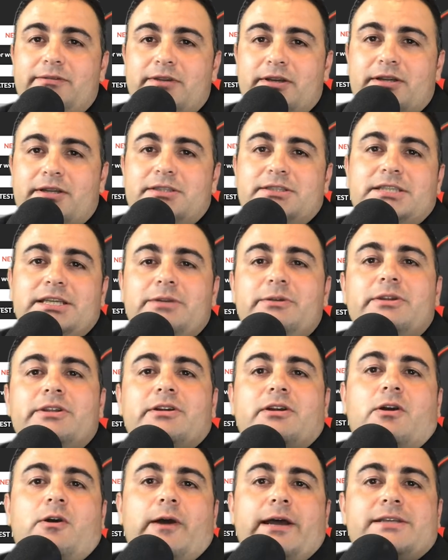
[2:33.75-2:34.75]
they're continuing
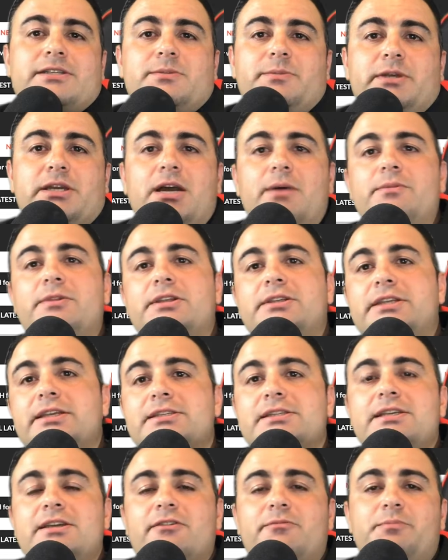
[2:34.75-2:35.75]
their quest to become the
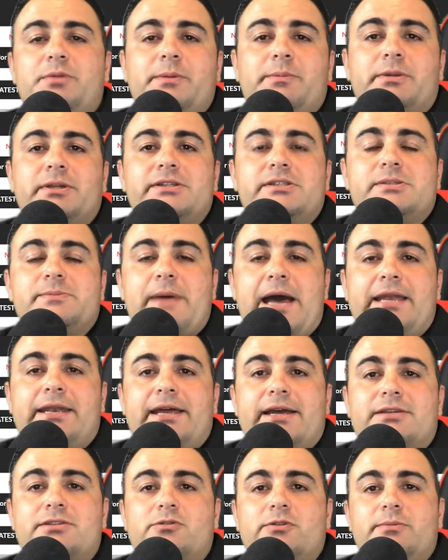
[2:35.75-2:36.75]
Disney of people in
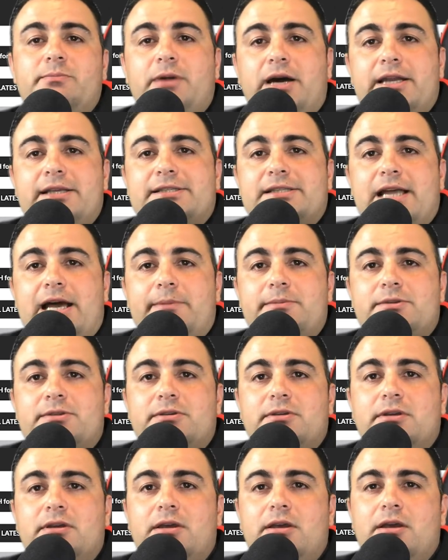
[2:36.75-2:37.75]
spandex doing body slams.